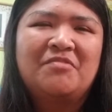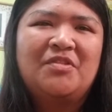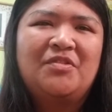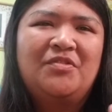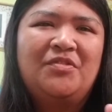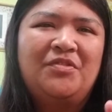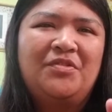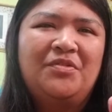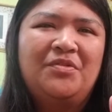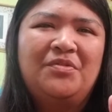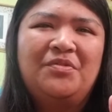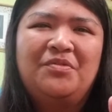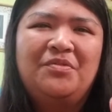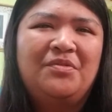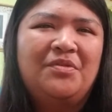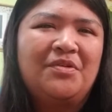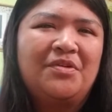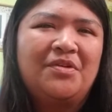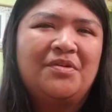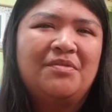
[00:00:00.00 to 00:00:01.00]
two
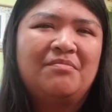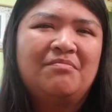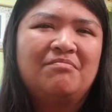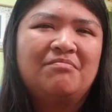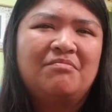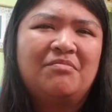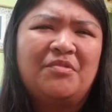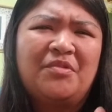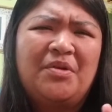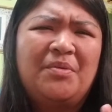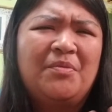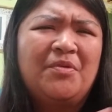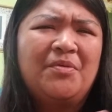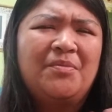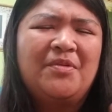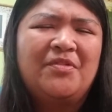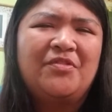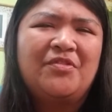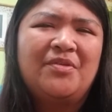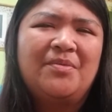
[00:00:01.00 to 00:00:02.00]
or three more
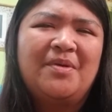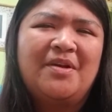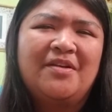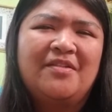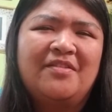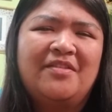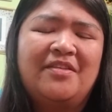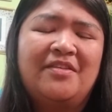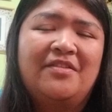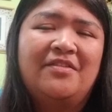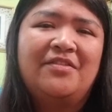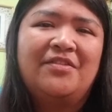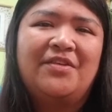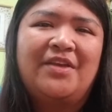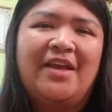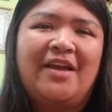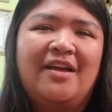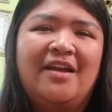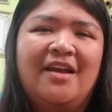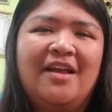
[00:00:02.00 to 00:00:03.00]
mystery boxes. So
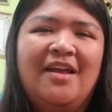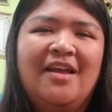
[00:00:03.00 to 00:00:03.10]
yeah.